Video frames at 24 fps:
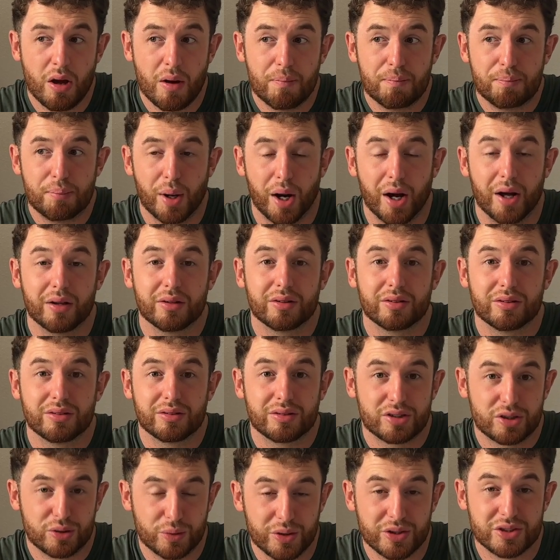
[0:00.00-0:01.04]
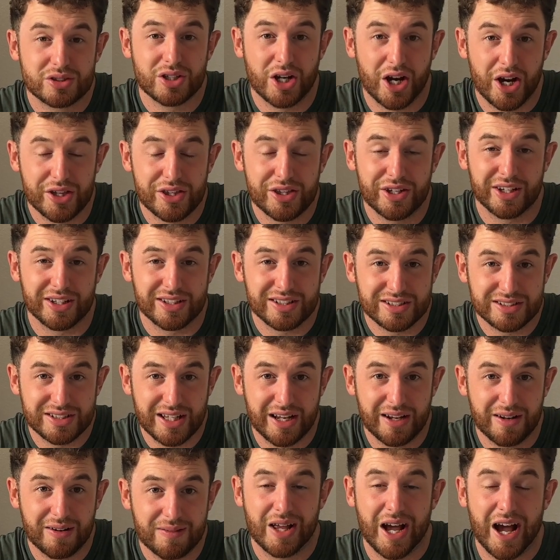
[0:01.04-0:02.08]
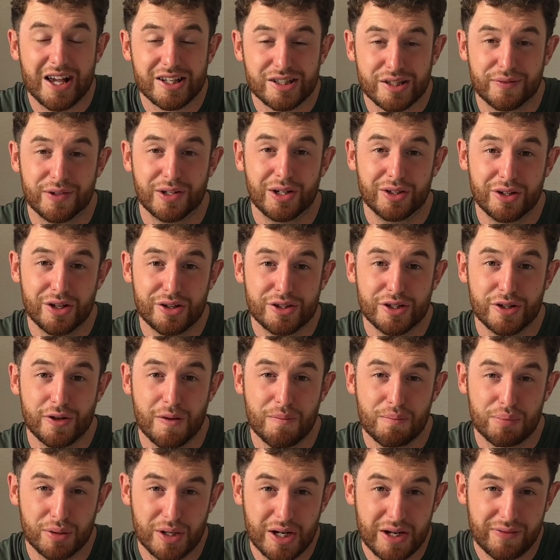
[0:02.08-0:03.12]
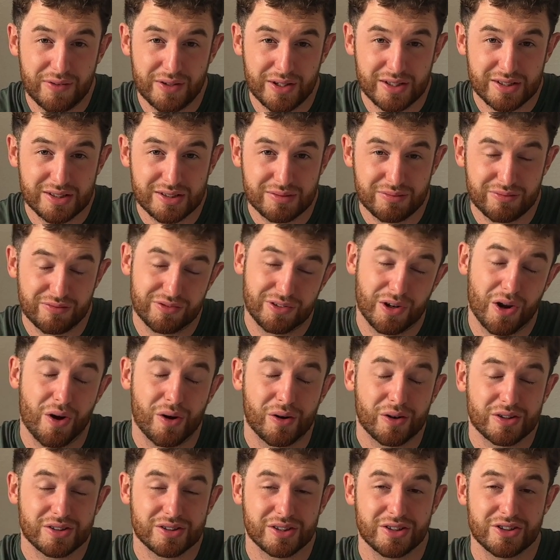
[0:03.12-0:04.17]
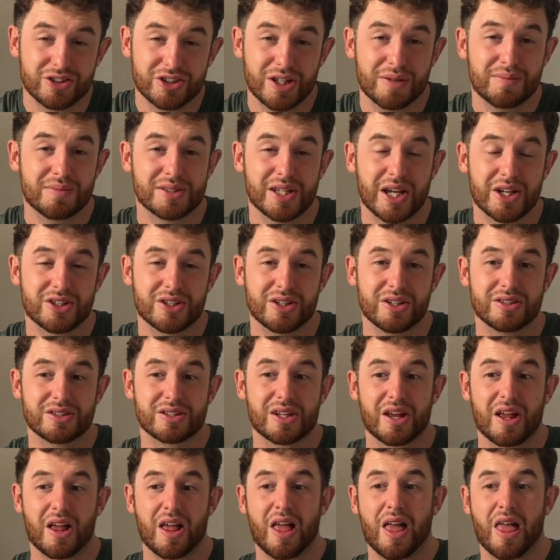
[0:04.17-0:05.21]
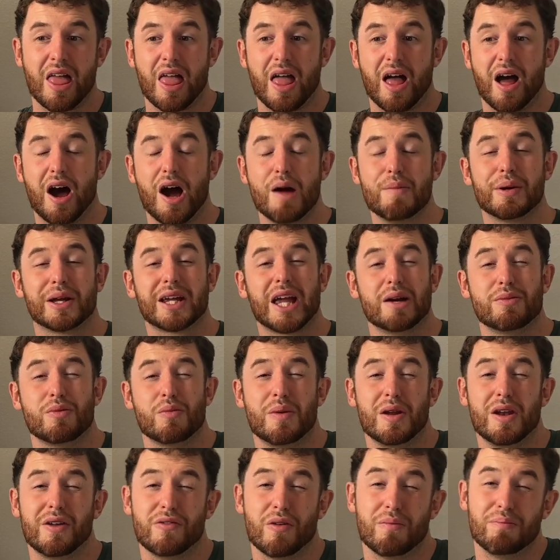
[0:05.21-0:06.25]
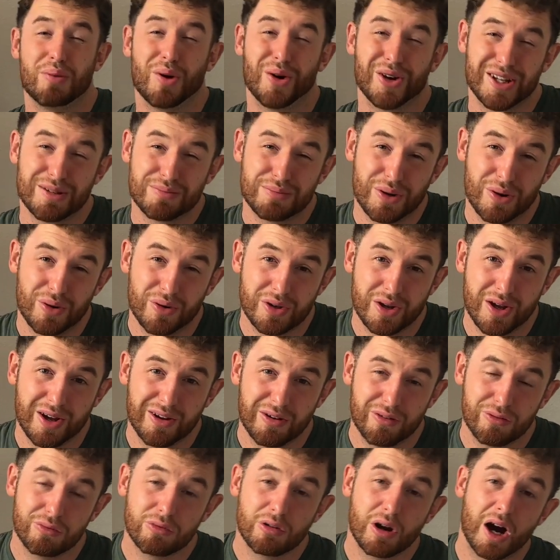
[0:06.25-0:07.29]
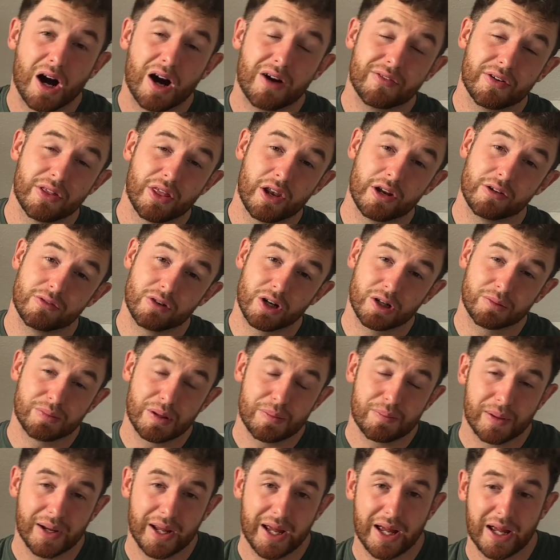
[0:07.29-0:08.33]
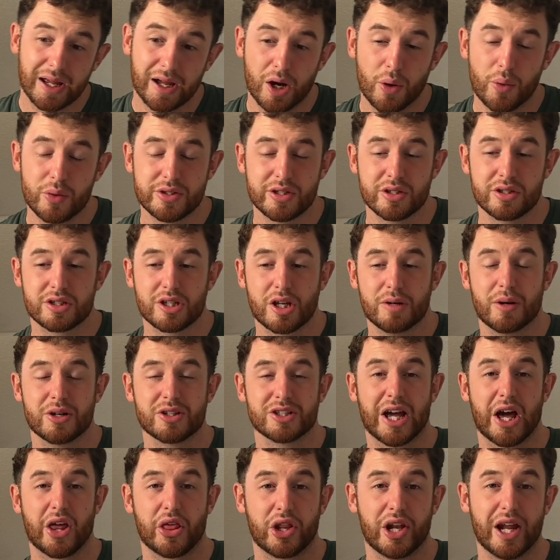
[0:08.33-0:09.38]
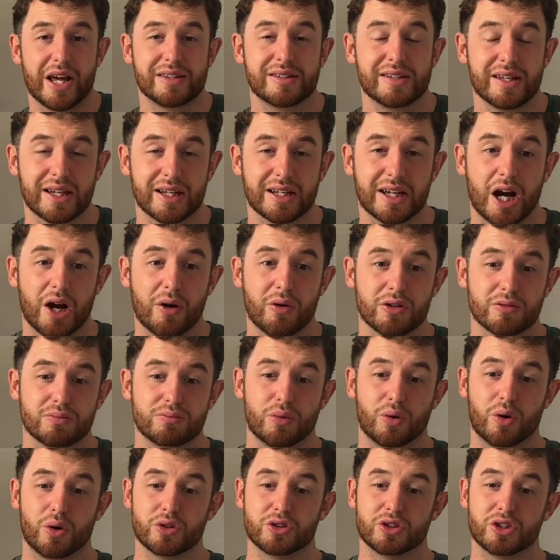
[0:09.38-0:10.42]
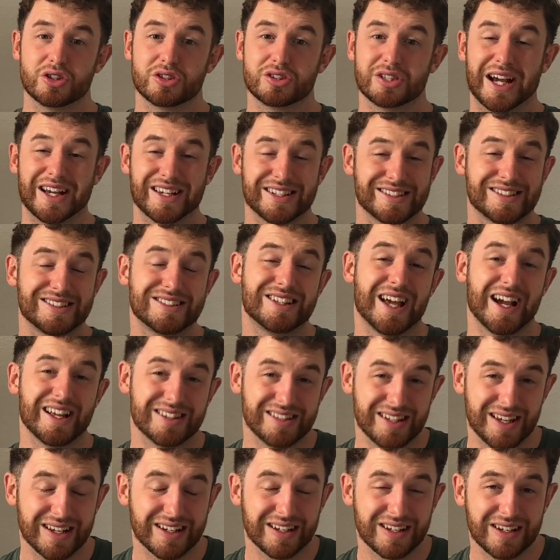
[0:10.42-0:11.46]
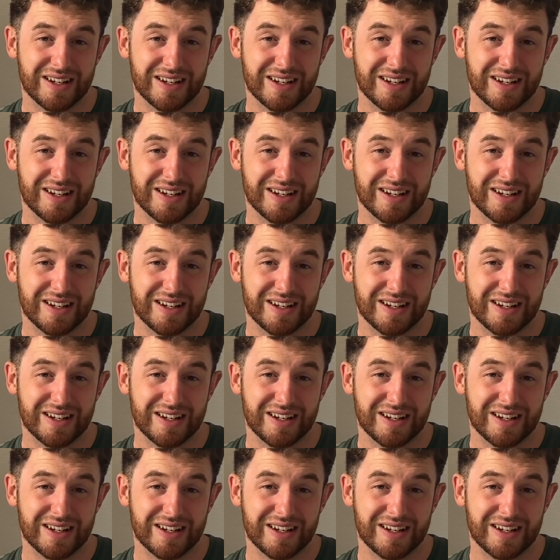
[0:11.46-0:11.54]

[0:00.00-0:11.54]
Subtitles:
but to a certain extent. As I've alluded to in previous vlogs and gym sessions, I became a bit of a bodybuilder rather than a rugby player. I wasn't so much athletic, I was more just aesthetic,